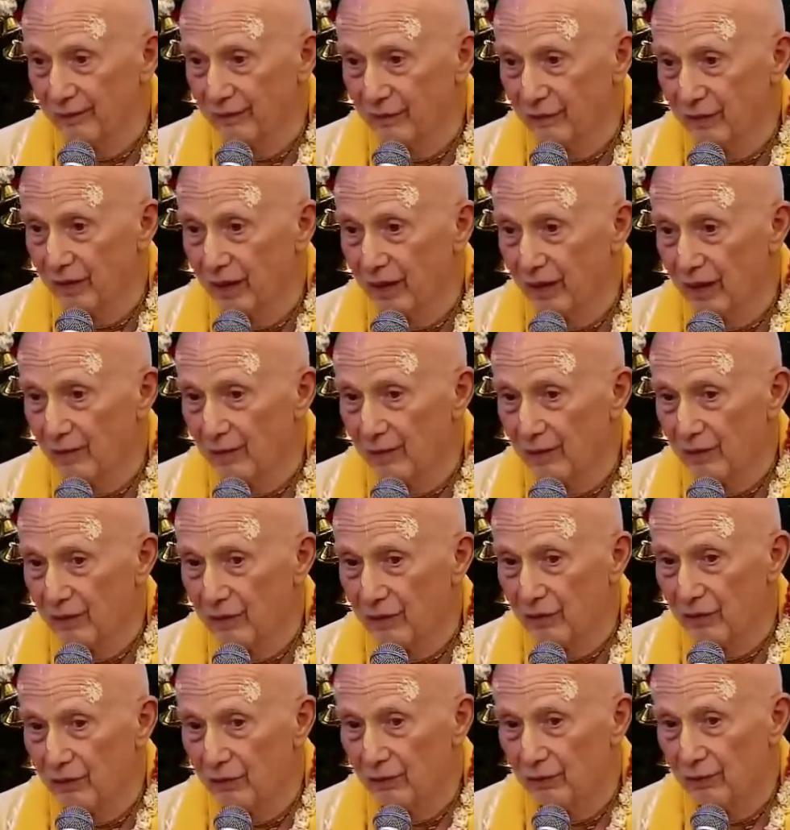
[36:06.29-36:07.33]
If you got up
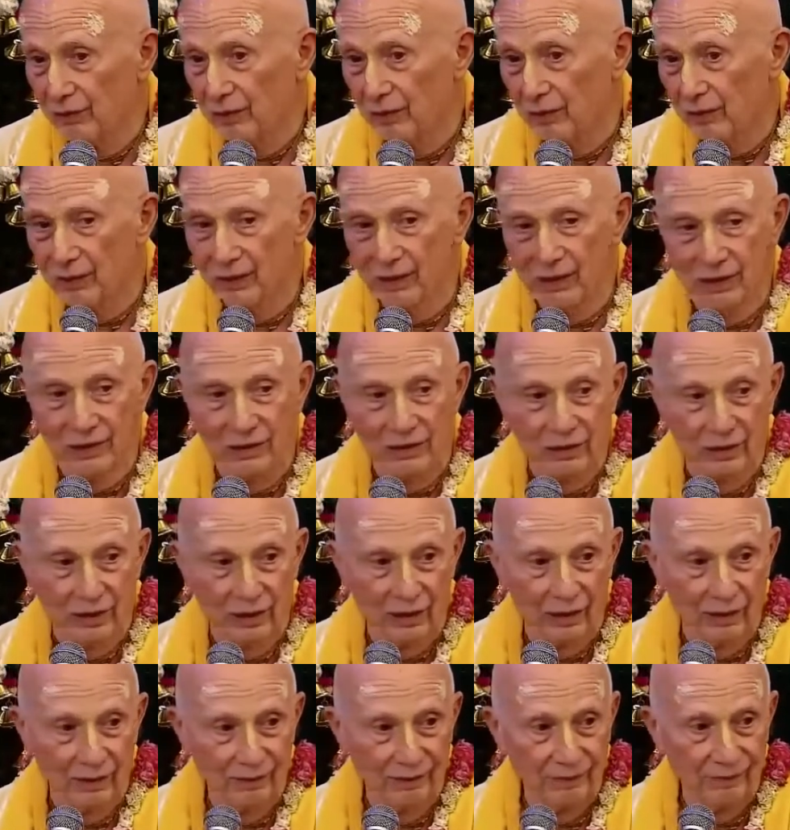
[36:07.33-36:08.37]
at two, you were
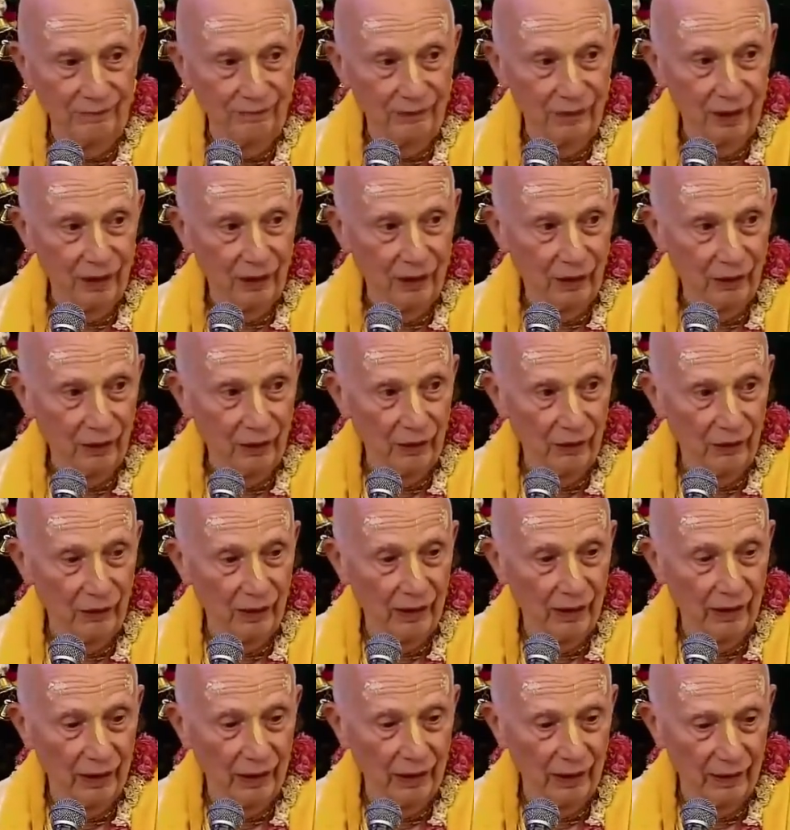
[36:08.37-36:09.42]
considered, you know,
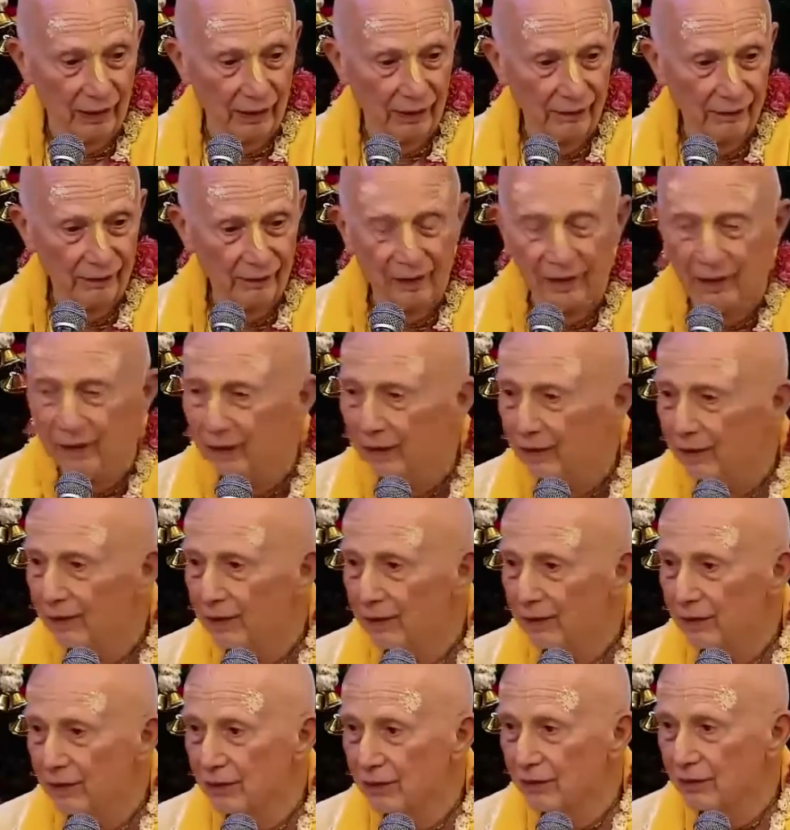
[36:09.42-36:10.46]
you're in there.
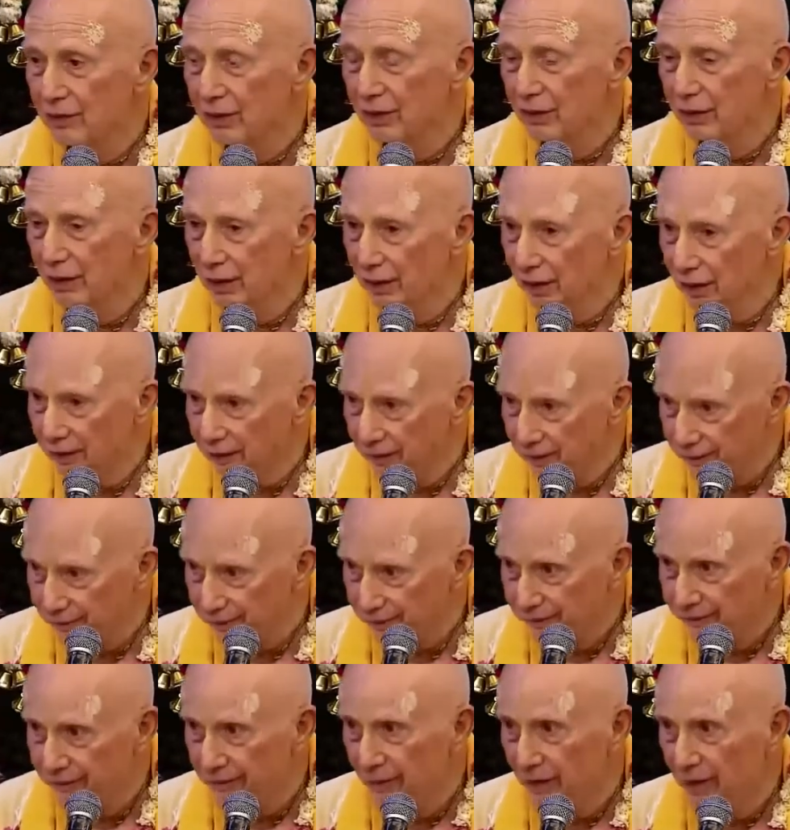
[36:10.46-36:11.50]
two thirty,
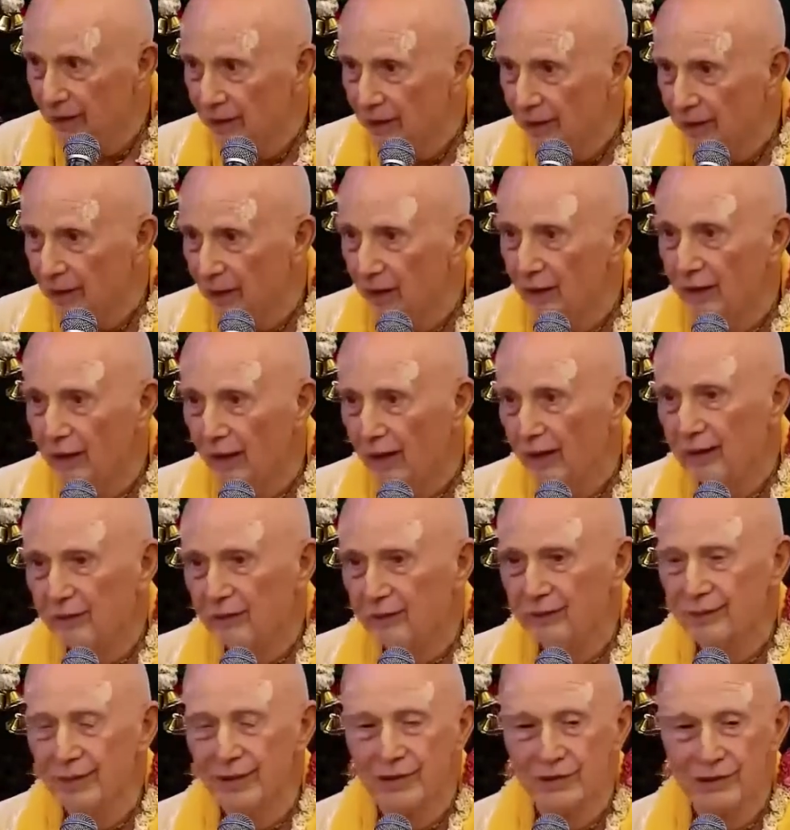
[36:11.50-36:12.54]
all right,
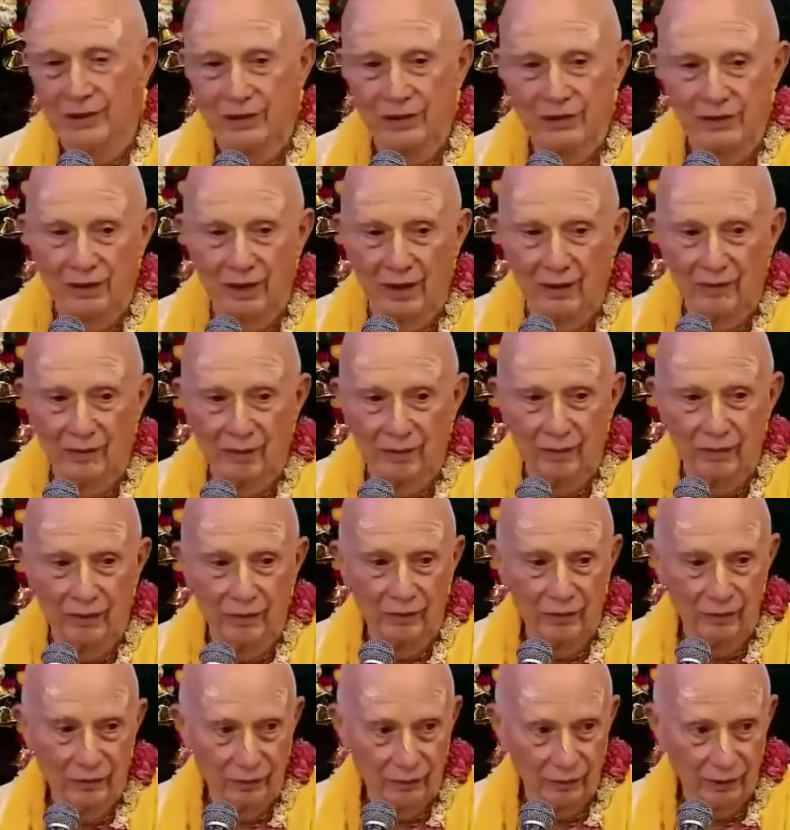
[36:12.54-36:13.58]
it's
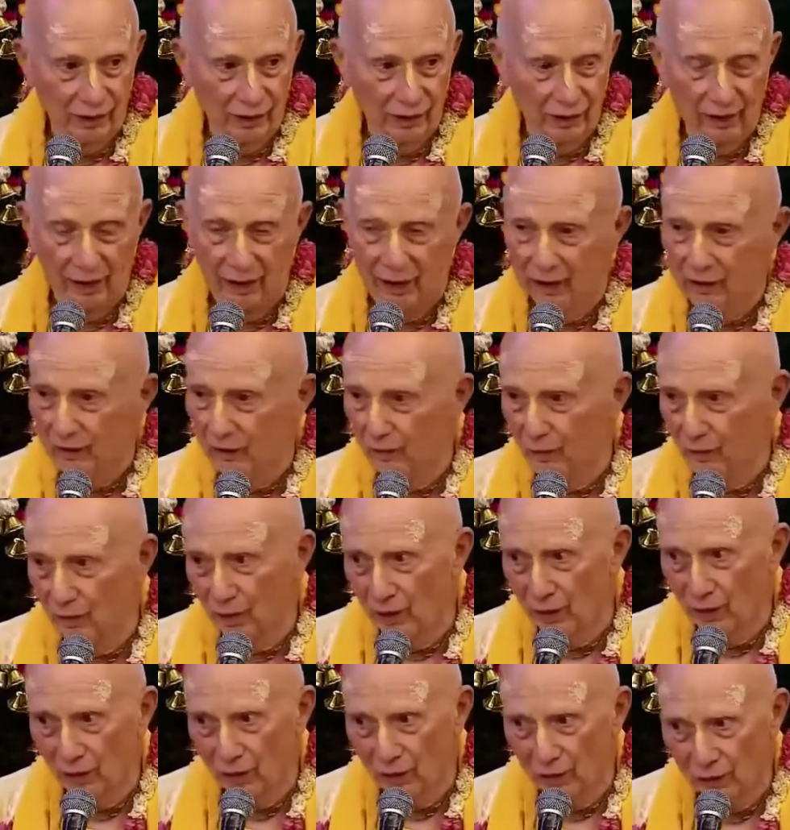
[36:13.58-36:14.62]
acceptable. three o'clock,
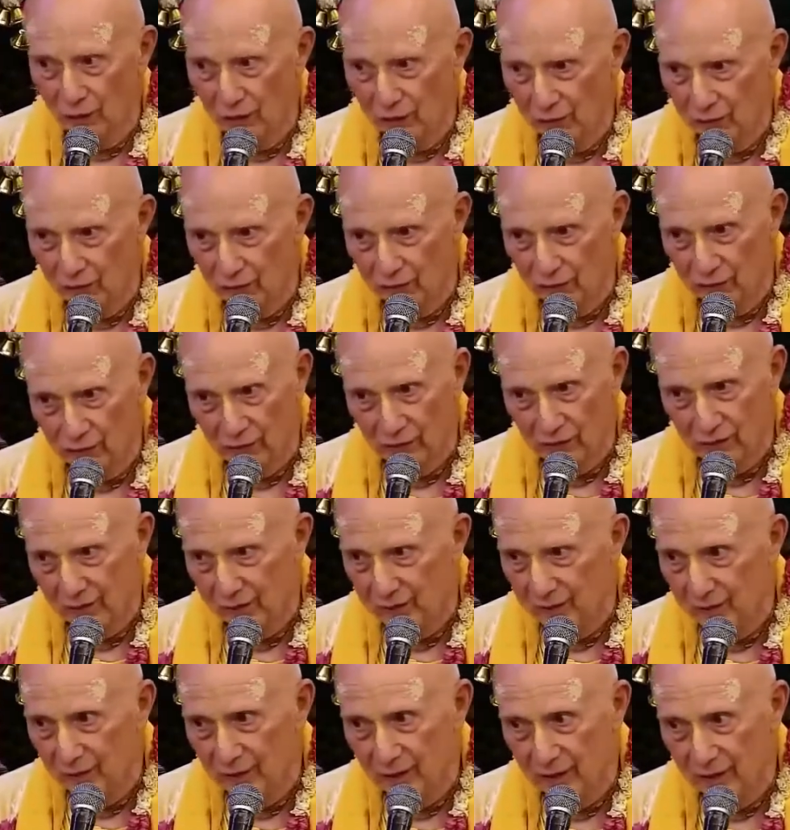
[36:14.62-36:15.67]
whoa, you're
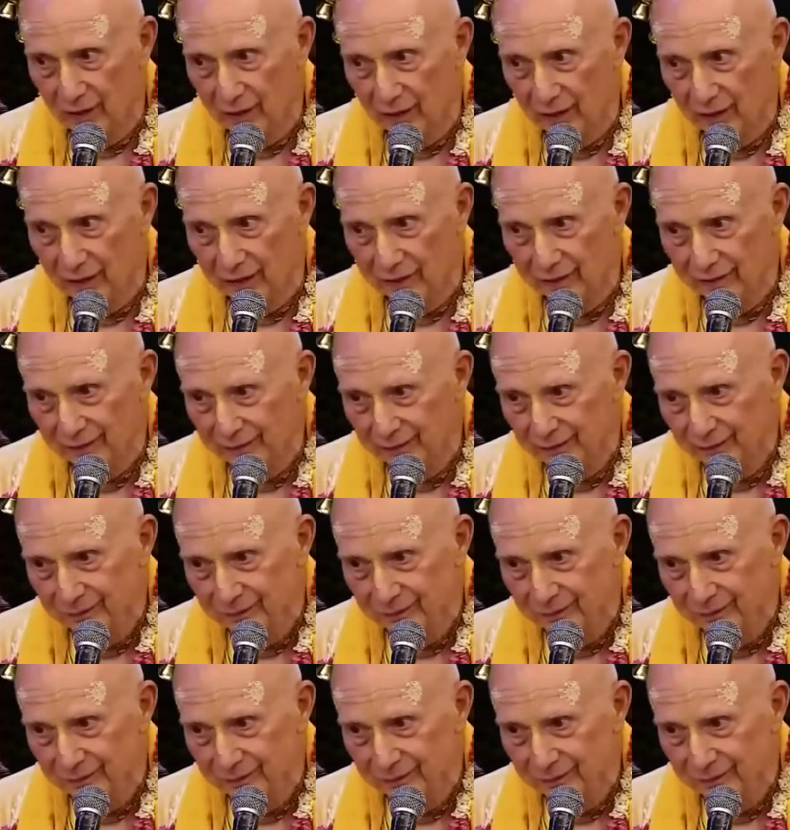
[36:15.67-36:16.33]
looking bad.